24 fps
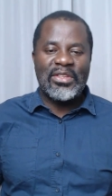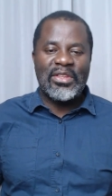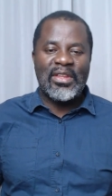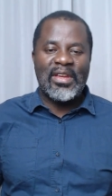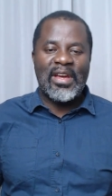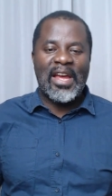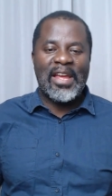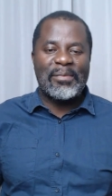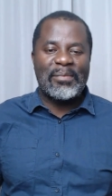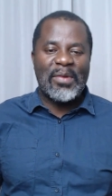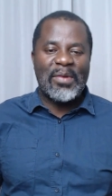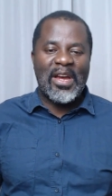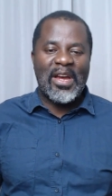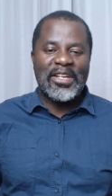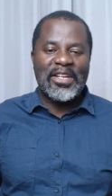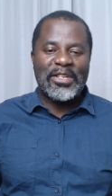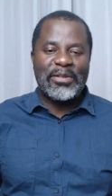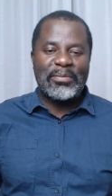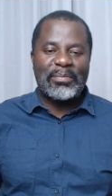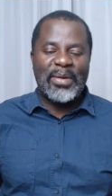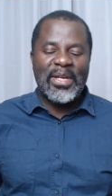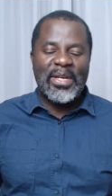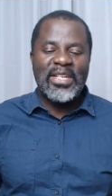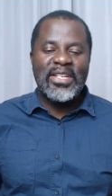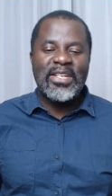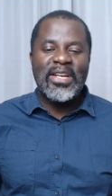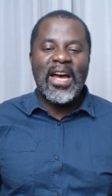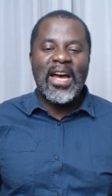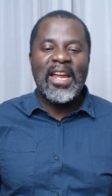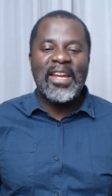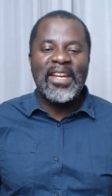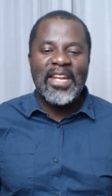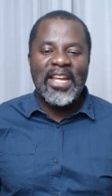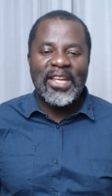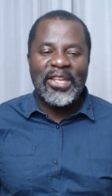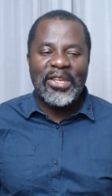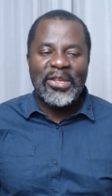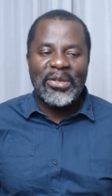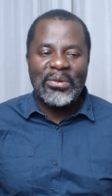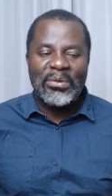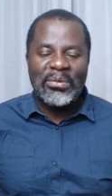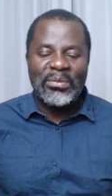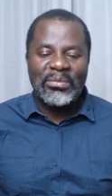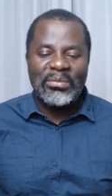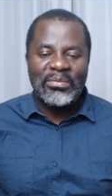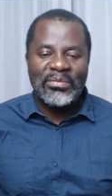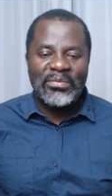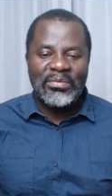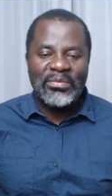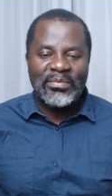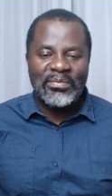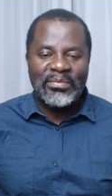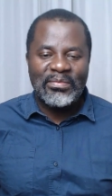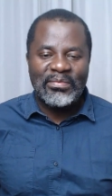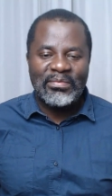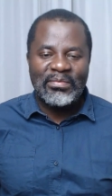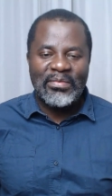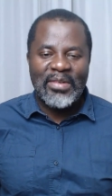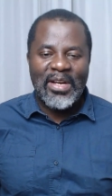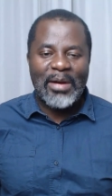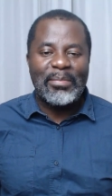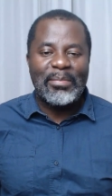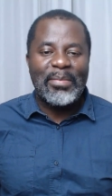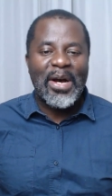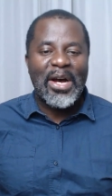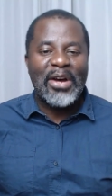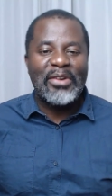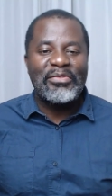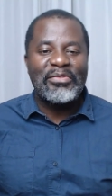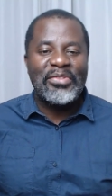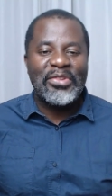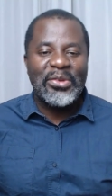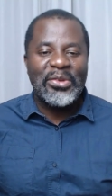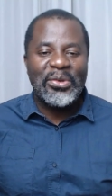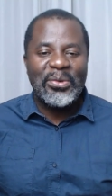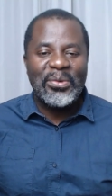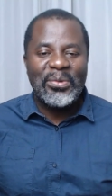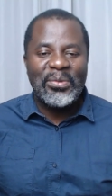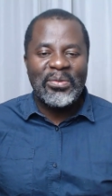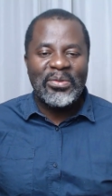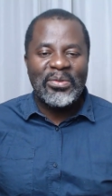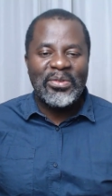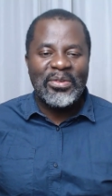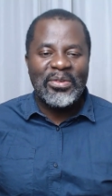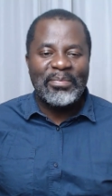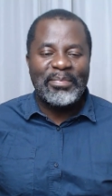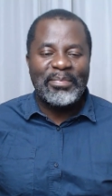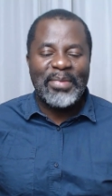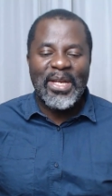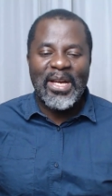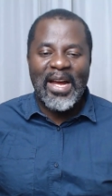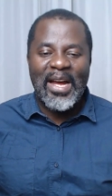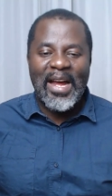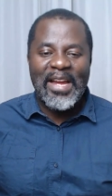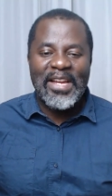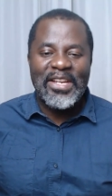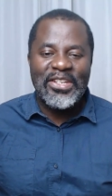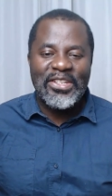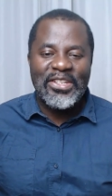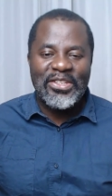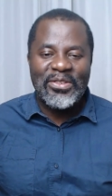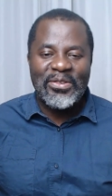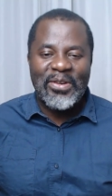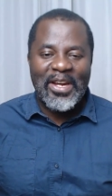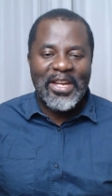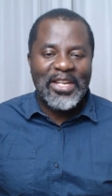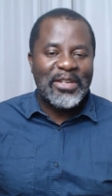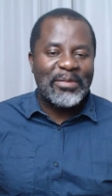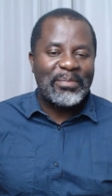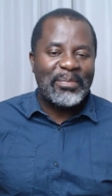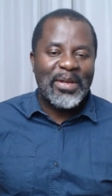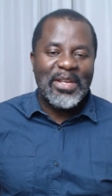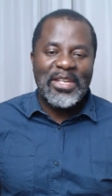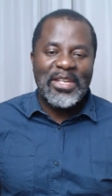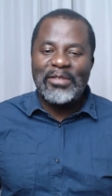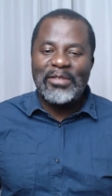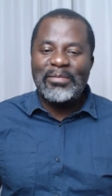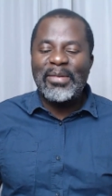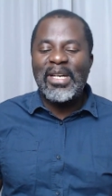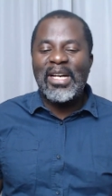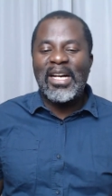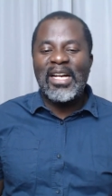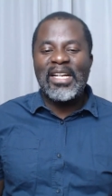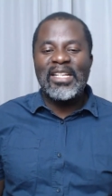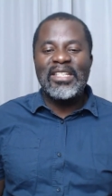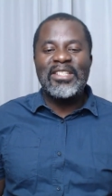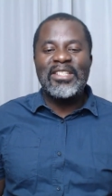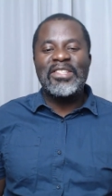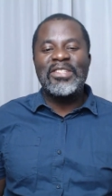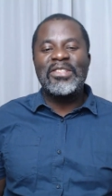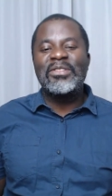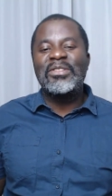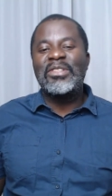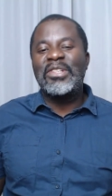depend under you, above you, behind you, I depend behind you.